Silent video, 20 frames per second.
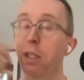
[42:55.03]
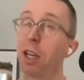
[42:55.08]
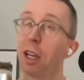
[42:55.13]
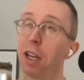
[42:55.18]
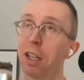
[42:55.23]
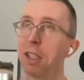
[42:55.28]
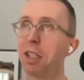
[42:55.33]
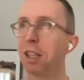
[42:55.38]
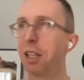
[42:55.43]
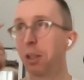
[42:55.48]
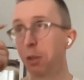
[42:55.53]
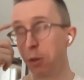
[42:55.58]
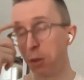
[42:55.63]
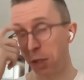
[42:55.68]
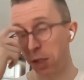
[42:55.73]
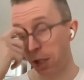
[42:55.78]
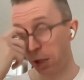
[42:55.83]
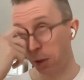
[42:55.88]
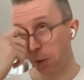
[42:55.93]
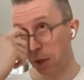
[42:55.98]
I was like, that's an
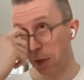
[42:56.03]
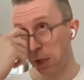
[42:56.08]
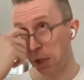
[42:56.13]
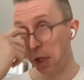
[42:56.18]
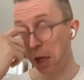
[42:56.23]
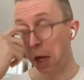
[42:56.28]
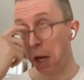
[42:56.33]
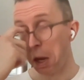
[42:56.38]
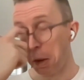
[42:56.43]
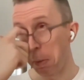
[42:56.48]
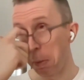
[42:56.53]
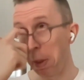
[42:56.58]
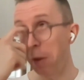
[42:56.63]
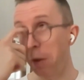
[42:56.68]
interesting question,